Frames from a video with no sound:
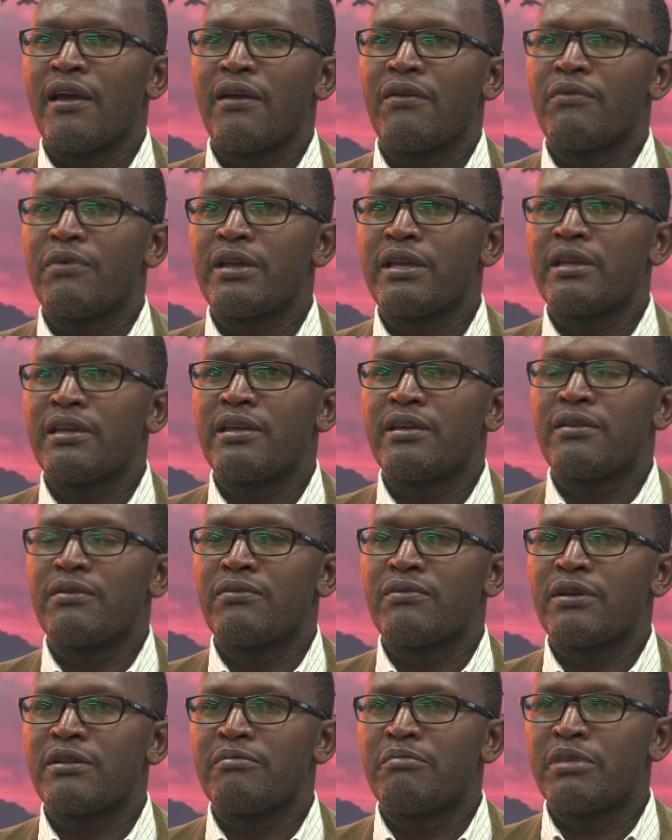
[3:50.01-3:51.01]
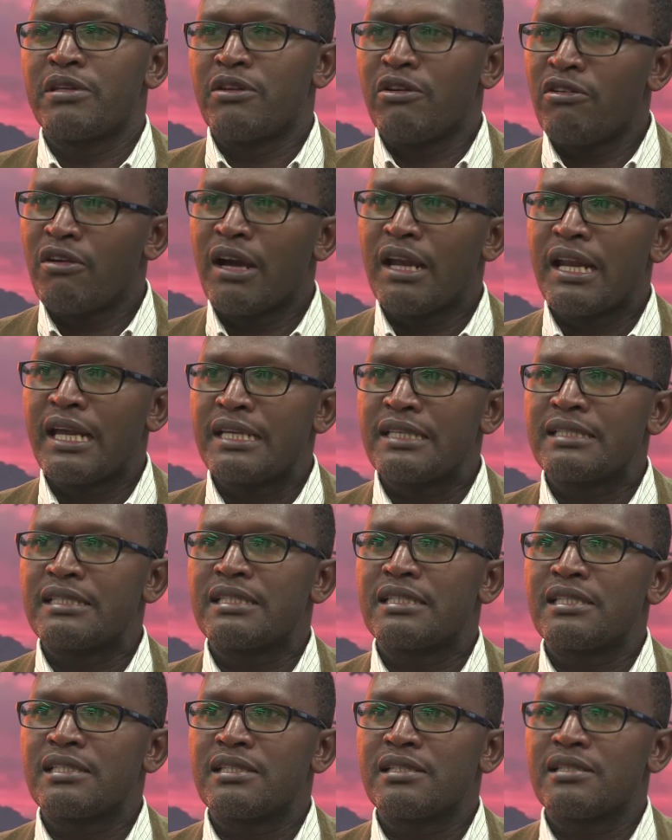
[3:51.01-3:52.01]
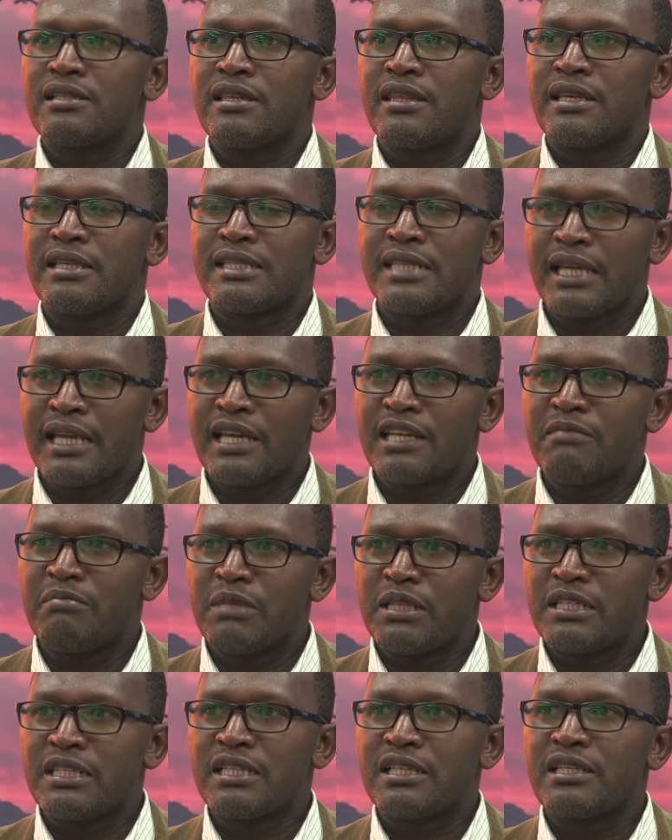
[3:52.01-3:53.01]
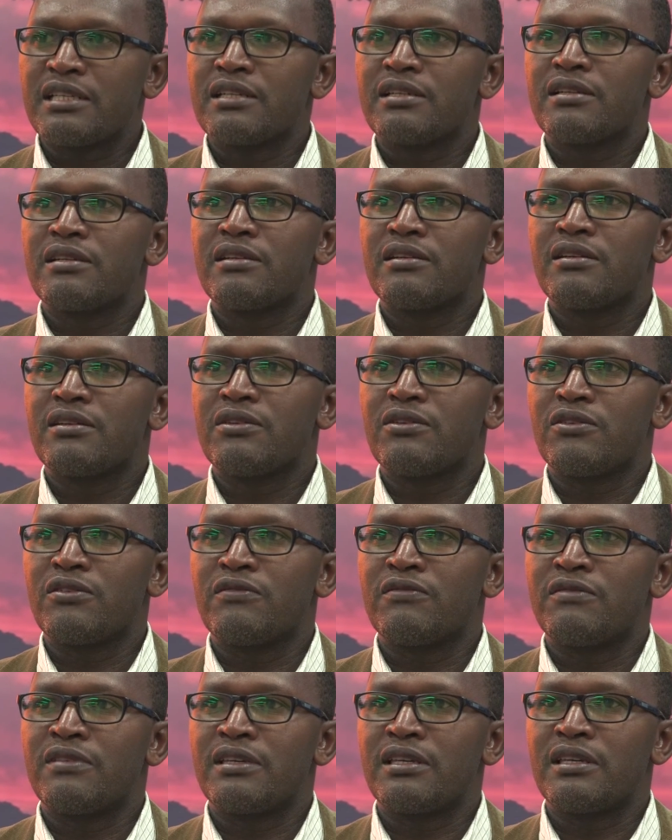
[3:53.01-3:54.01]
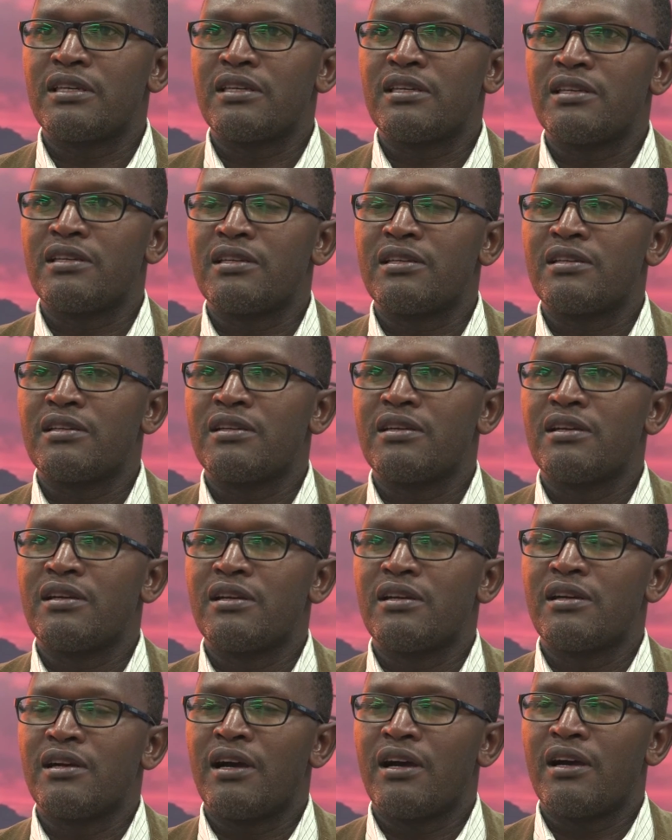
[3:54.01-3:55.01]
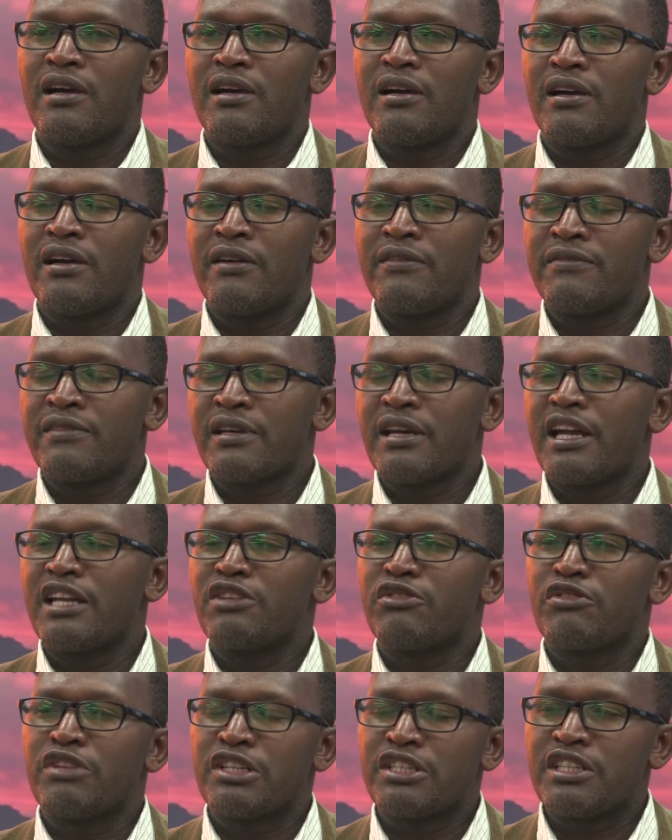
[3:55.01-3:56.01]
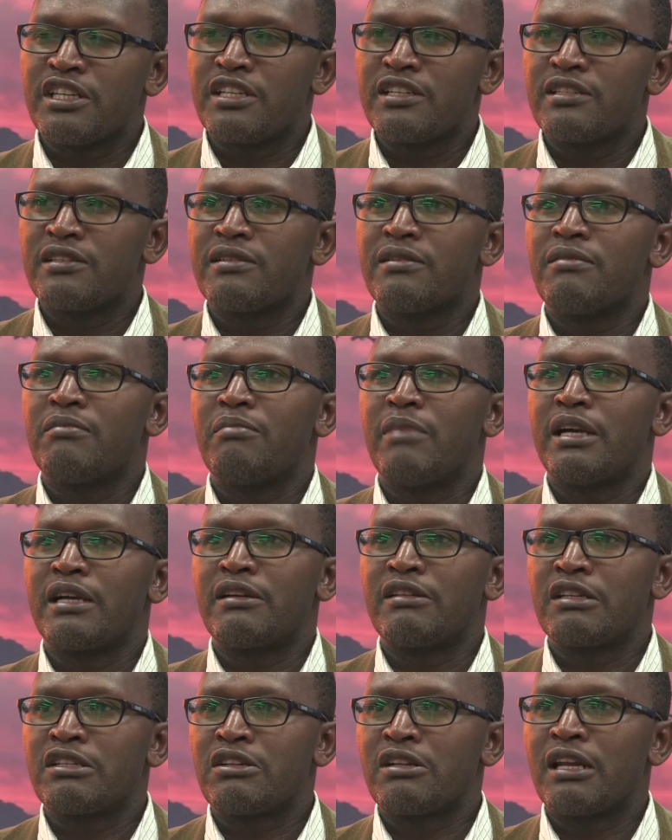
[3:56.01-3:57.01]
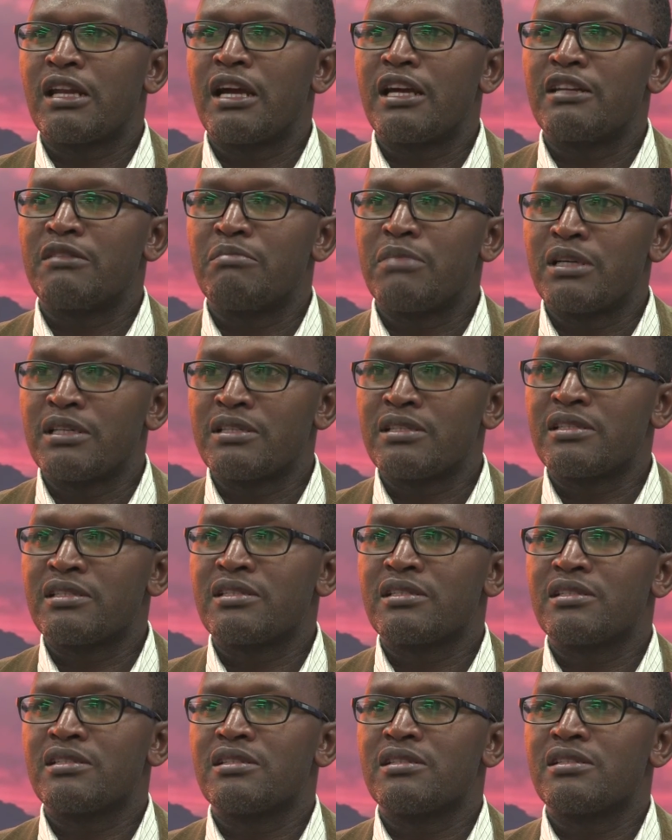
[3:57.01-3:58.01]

we will be organizing the second meeting of the African-Eurasian Migratory Landbirds